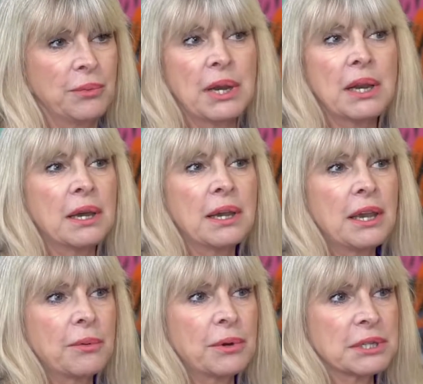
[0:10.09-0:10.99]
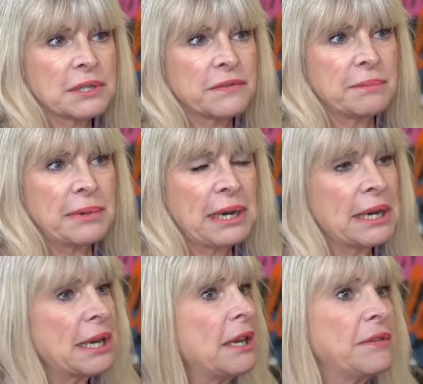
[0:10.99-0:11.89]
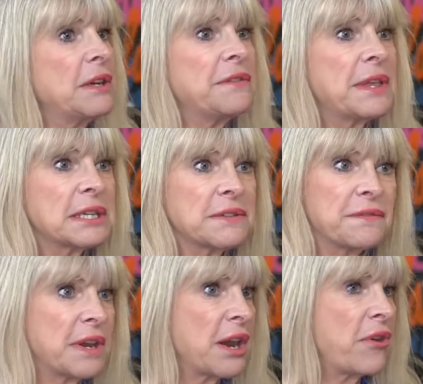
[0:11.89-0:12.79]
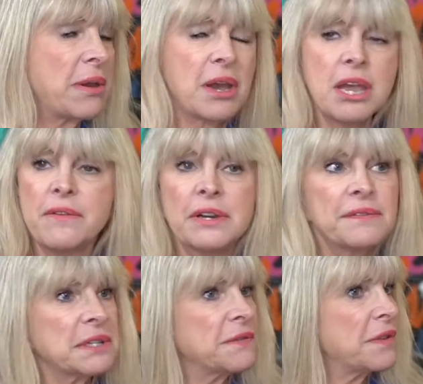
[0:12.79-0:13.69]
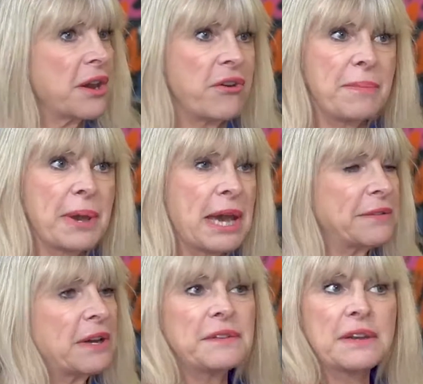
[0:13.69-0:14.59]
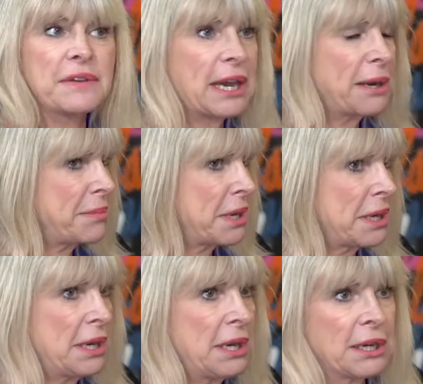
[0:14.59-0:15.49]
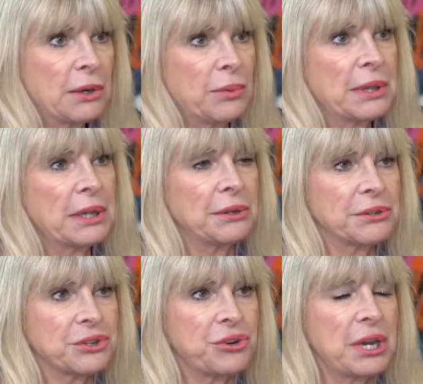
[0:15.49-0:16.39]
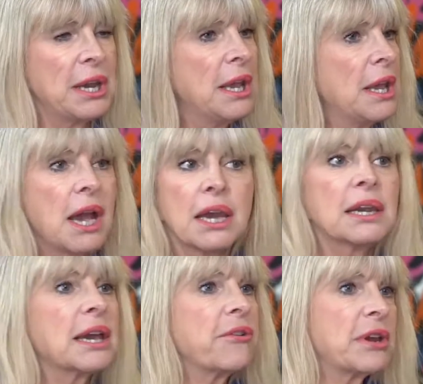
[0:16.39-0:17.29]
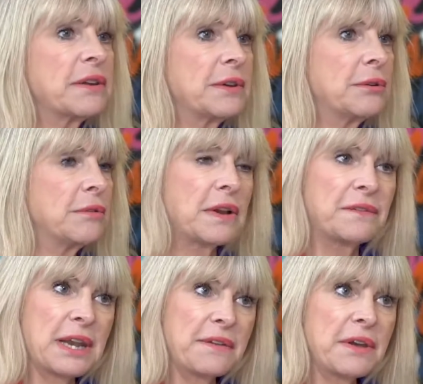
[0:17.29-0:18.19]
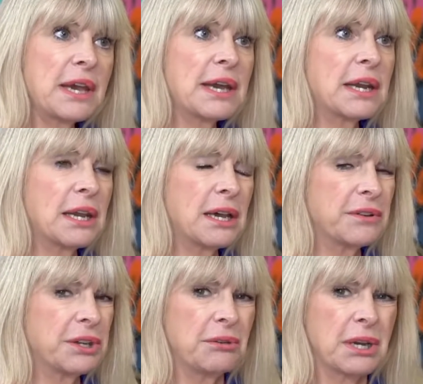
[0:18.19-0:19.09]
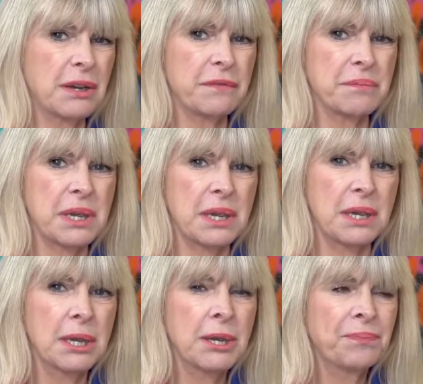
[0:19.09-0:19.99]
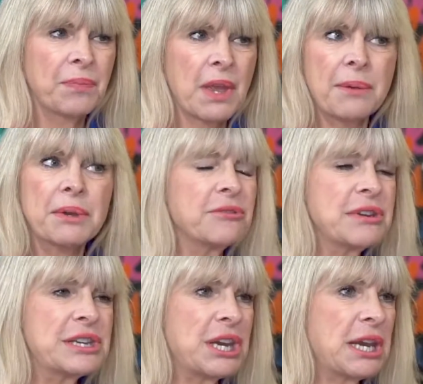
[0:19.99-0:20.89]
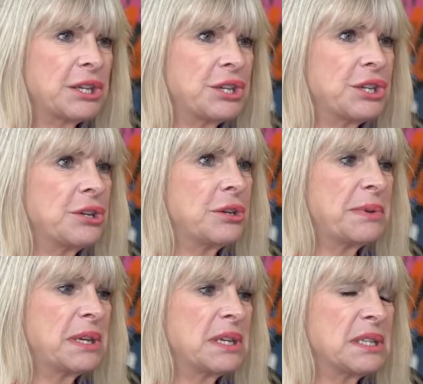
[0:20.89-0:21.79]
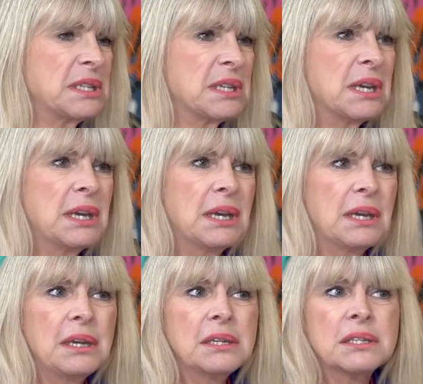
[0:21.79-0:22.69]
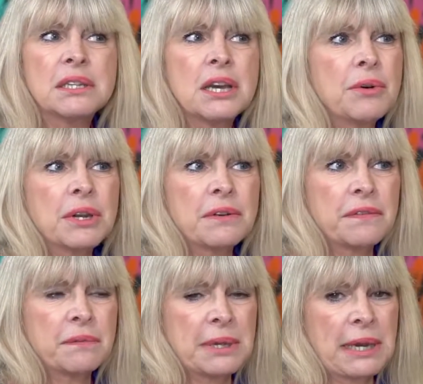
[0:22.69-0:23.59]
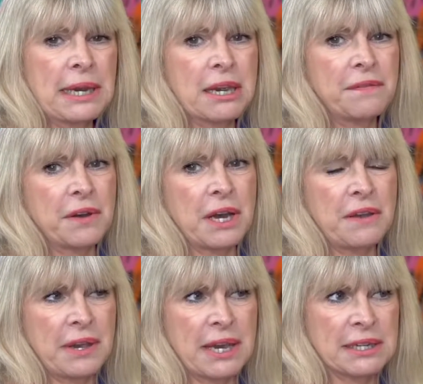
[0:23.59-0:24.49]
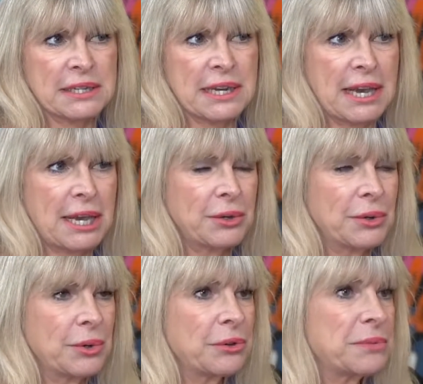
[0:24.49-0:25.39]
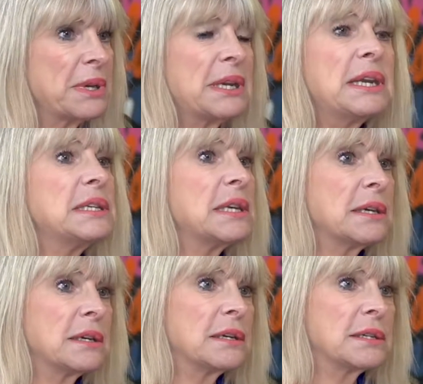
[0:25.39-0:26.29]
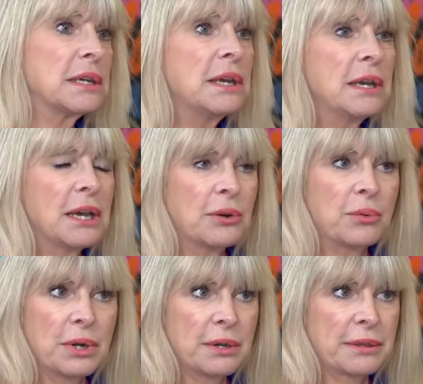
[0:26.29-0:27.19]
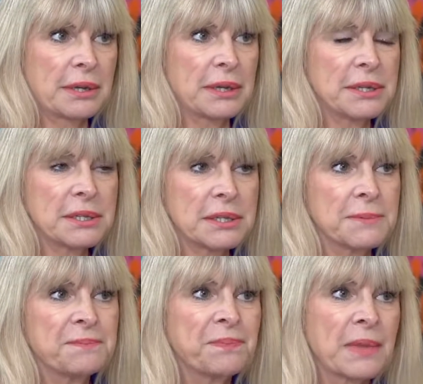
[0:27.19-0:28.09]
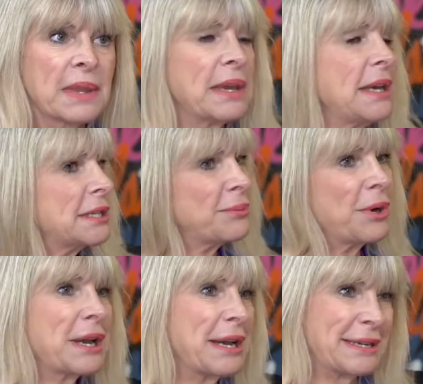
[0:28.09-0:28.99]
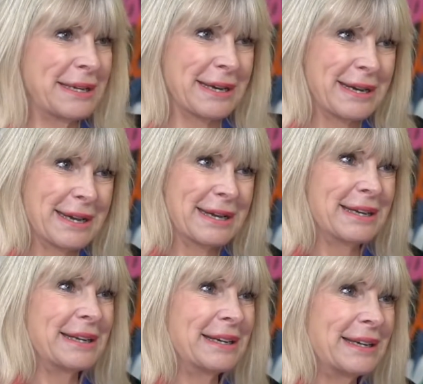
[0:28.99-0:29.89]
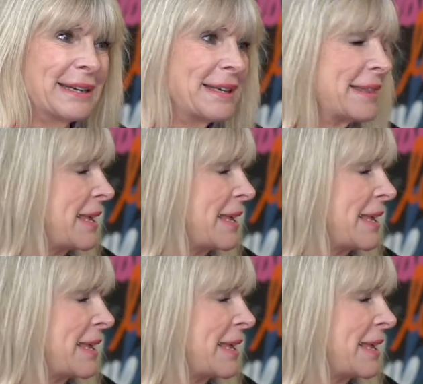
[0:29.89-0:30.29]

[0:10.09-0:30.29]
We like what's familiar, even if it's very bad. If I've never had money and I win the lottery, I'm going to get rid of it. Or if I've never had love and you love me, I'm going to reject you because it's so unfamiliar. If I've had a dad who calls me an idiot and worthless, guess what kind of guy I like?